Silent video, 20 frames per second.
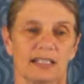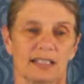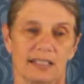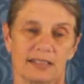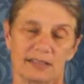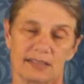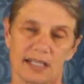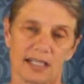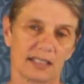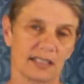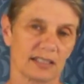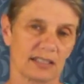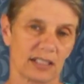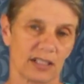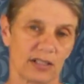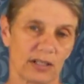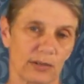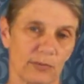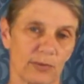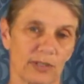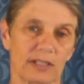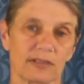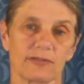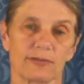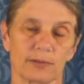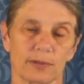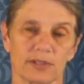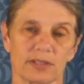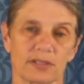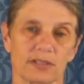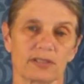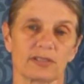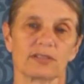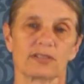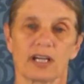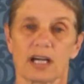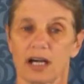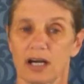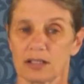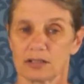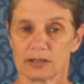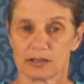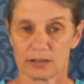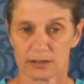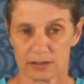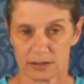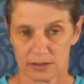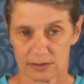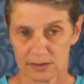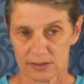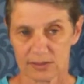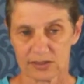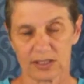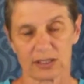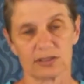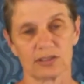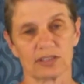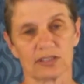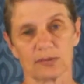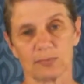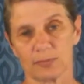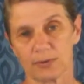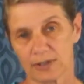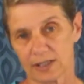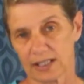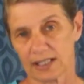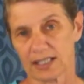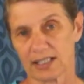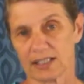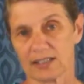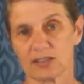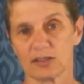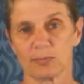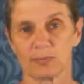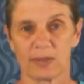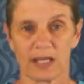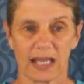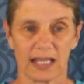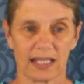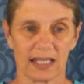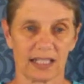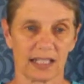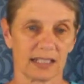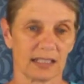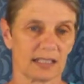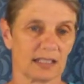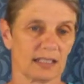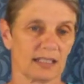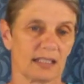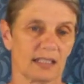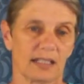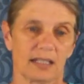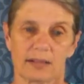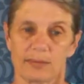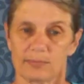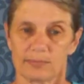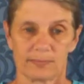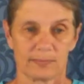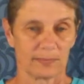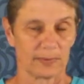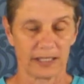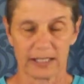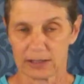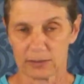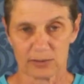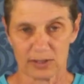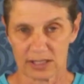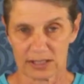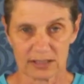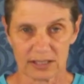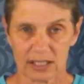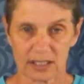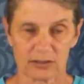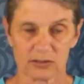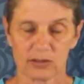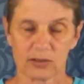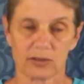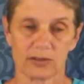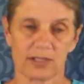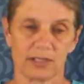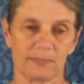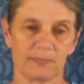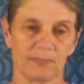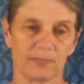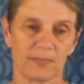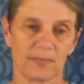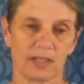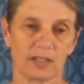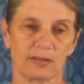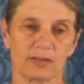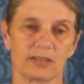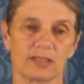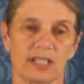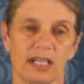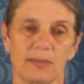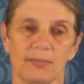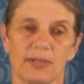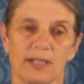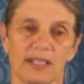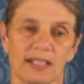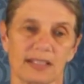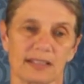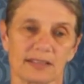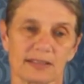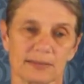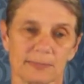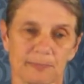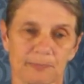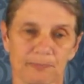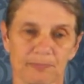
The secondary reinforcers are learned, such as praise, petting, playing with a tug toy, those type of things.